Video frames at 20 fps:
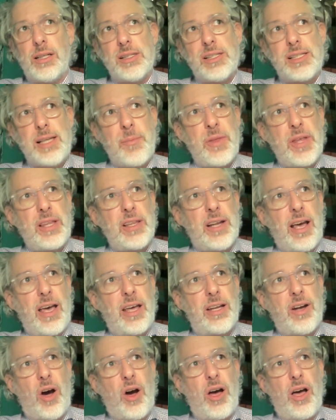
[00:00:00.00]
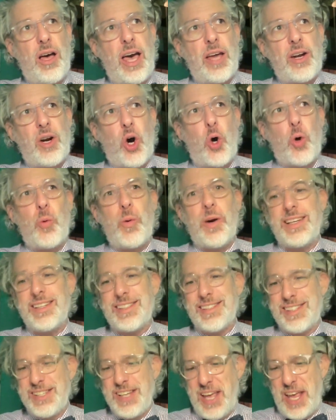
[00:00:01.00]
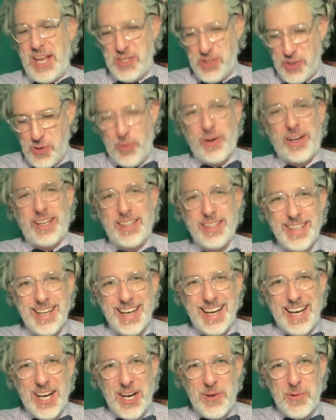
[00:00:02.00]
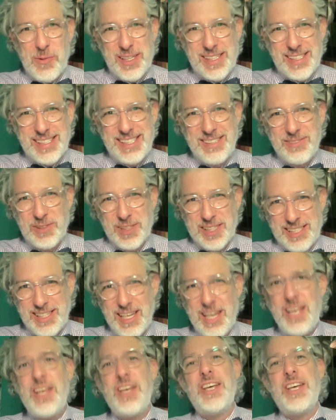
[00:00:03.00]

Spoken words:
Something that I had always enjoyed was